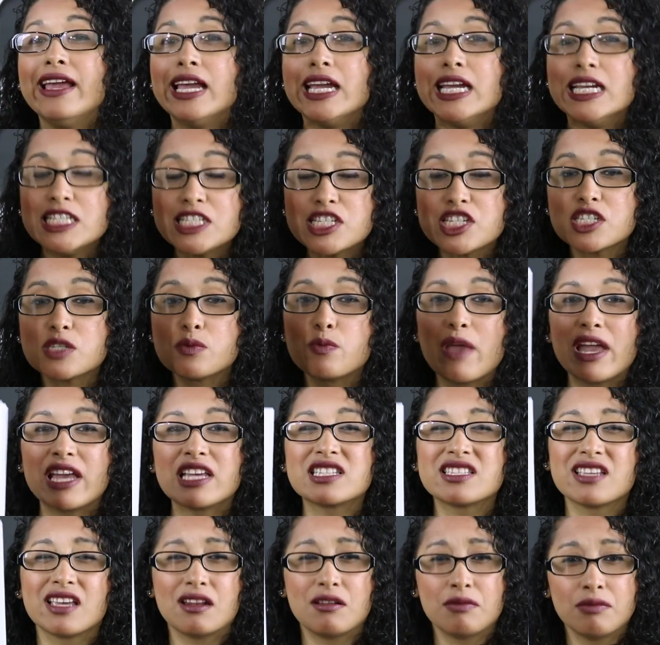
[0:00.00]
It just
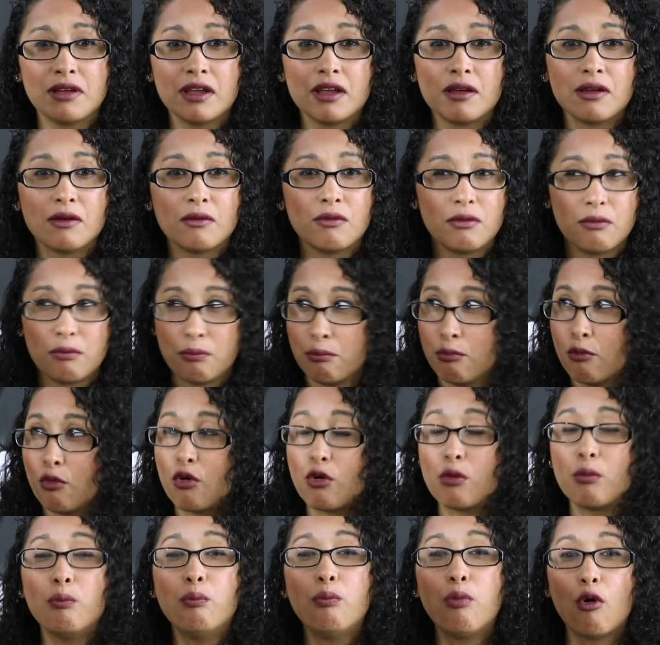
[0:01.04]
makes it
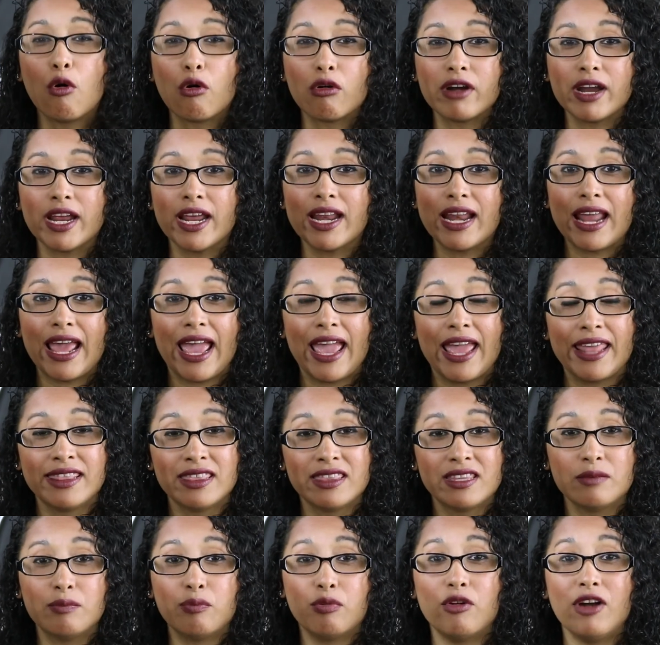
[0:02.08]
more boring and
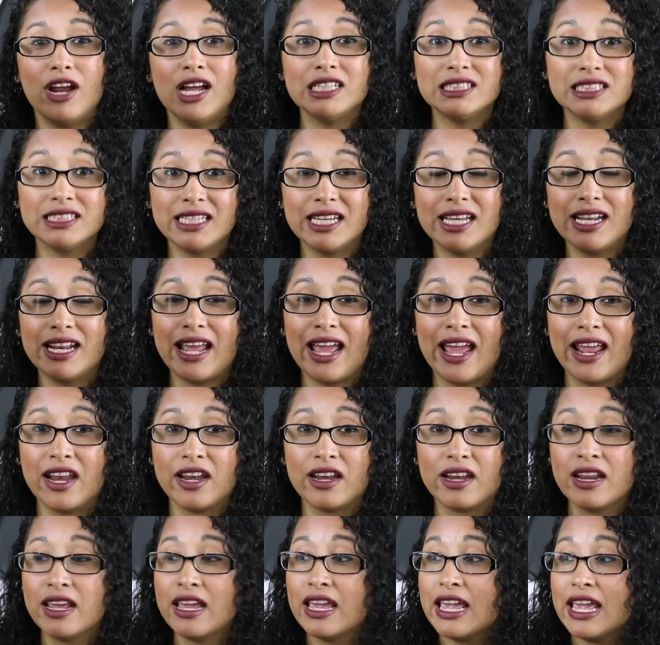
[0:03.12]
depressing.
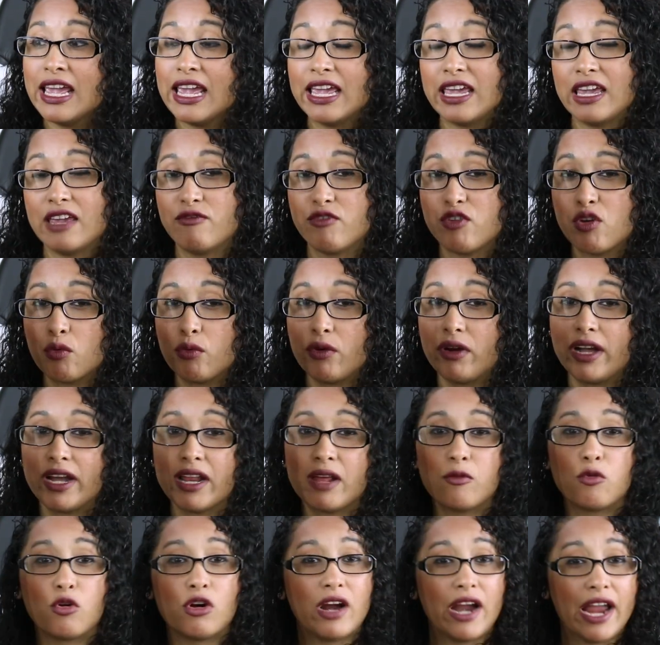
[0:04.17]
And if you
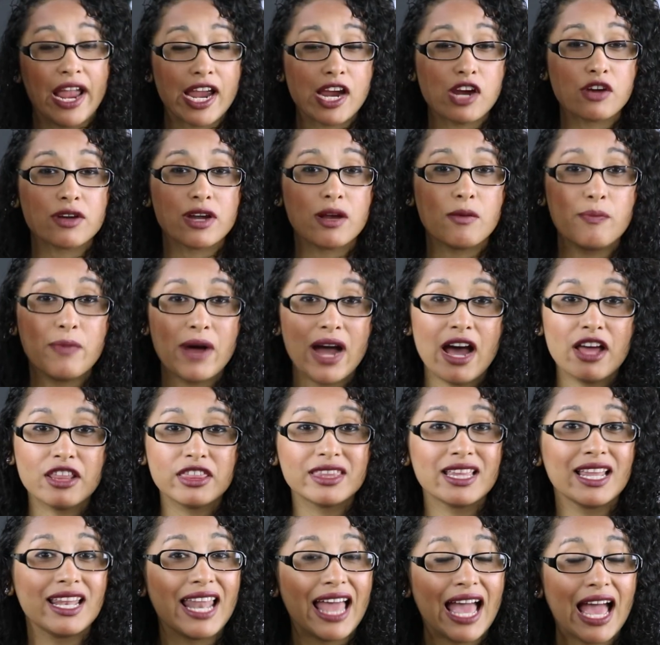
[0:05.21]
already were angry about
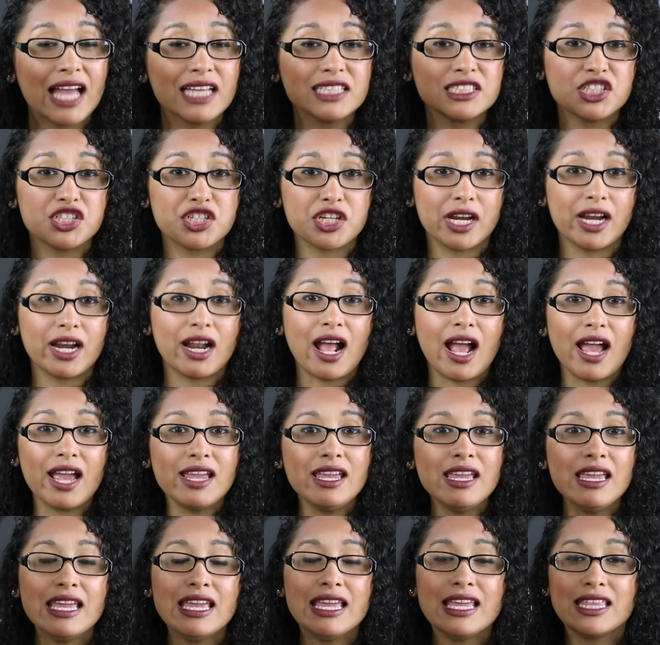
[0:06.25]
The Last Jedi,
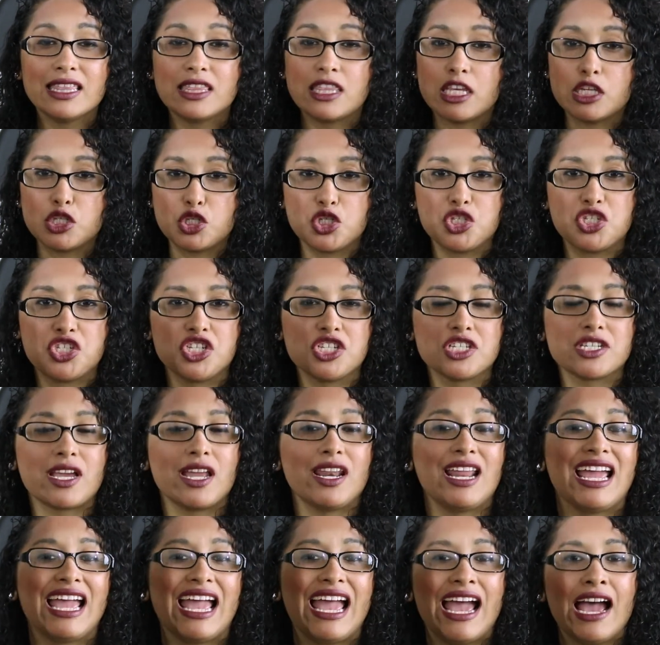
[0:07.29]
this is just
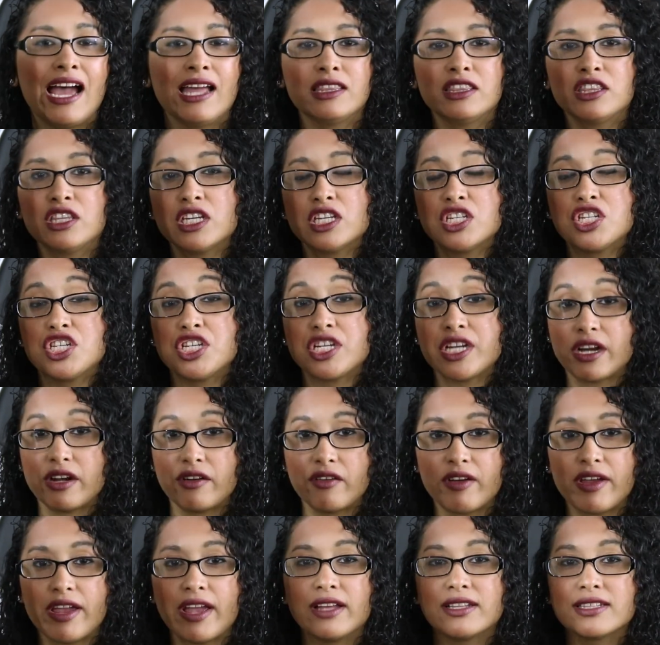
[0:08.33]
gonna add the
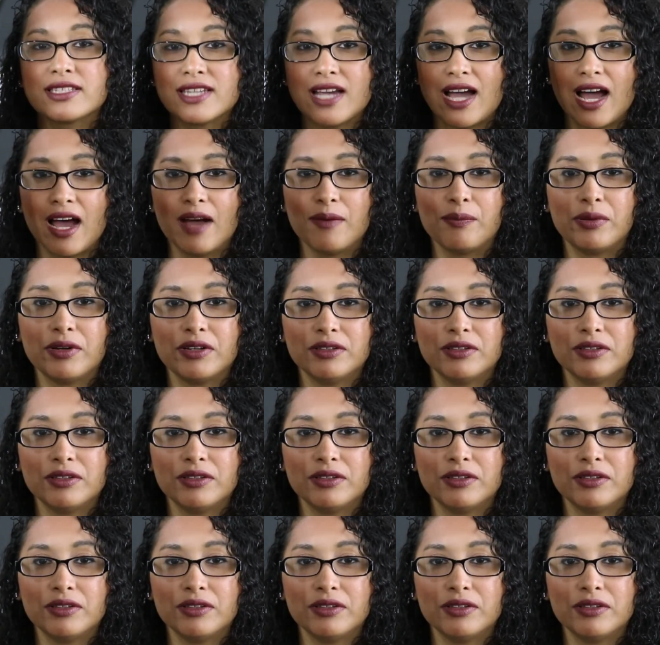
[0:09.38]
cherry on top.